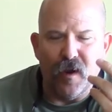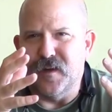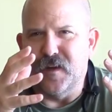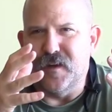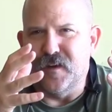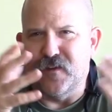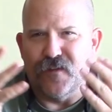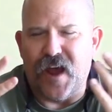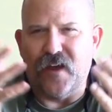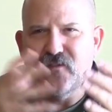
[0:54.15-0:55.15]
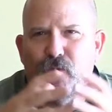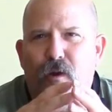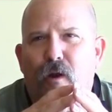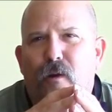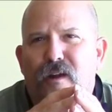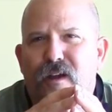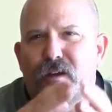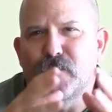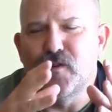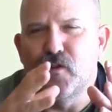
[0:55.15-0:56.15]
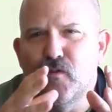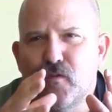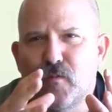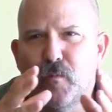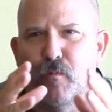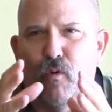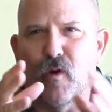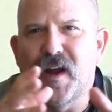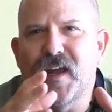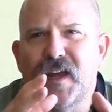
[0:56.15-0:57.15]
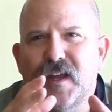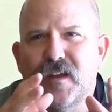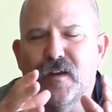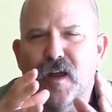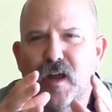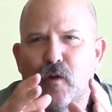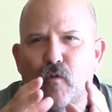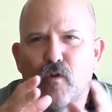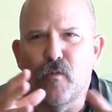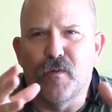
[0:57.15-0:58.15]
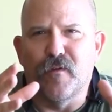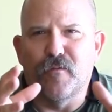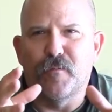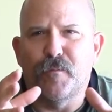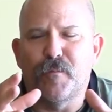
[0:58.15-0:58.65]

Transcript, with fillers: In a disaster area, you bring in a group of